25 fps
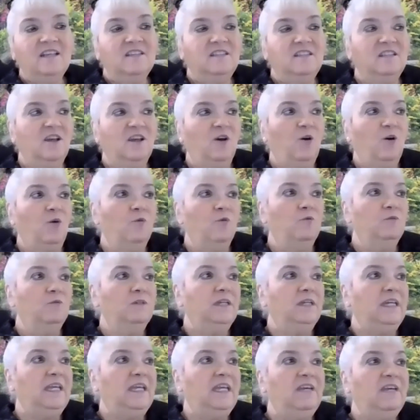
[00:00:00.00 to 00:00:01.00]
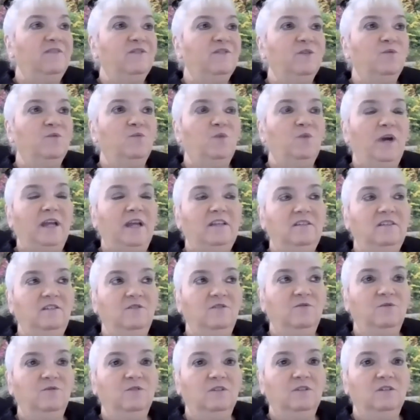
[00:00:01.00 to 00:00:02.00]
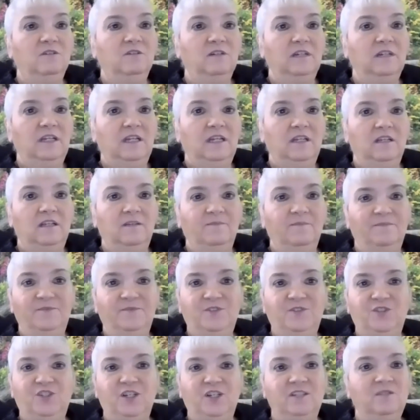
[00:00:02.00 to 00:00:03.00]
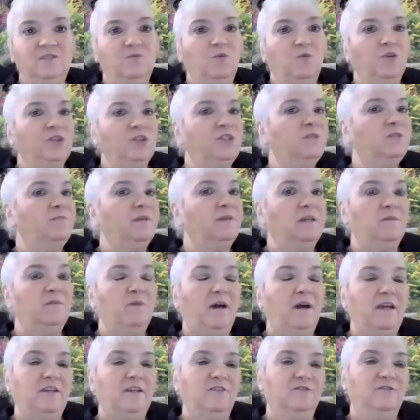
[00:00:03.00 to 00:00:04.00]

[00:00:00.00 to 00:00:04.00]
So even when you're just worshiping by